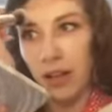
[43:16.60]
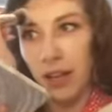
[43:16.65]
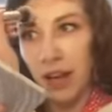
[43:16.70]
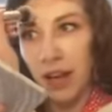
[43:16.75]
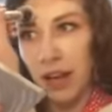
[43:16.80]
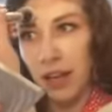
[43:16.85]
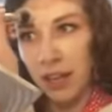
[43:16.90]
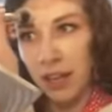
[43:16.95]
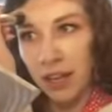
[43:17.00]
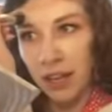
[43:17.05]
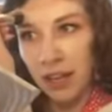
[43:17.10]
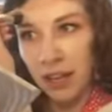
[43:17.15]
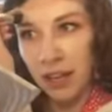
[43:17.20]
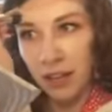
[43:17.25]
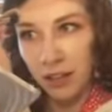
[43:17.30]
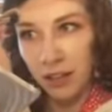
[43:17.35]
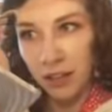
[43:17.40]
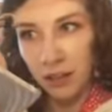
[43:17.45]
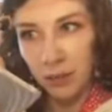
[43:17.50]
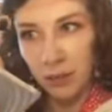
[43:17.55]
highlight
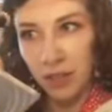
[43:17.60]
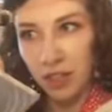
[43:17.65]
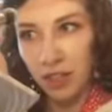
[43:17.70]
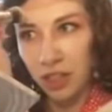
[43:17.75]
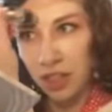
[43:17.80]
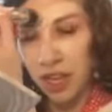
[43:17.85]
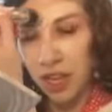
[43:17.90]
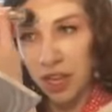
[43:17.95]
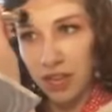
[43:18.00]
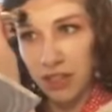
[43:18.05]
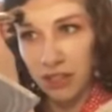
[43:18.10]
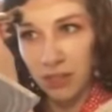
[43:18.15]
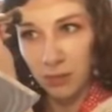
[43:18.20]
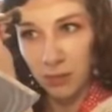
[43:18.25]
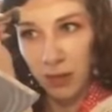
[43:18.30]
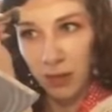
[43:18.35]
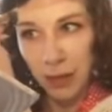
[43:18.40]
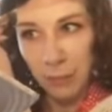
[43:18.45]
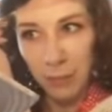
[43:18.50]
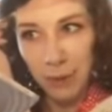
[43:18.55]
color, which is
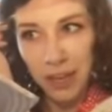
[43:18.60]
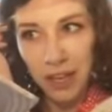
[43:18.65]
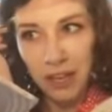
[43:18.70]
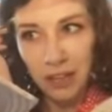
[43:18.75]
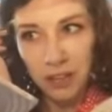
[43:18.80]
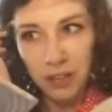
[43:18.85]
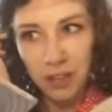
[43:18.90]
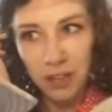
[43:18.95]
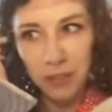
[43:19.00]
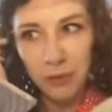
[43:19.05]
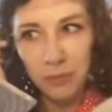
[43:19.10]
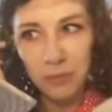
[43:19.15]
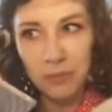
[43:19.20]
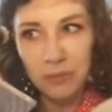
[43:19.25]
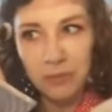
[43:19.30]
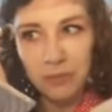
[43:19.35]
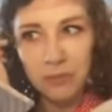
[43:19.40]
white peach.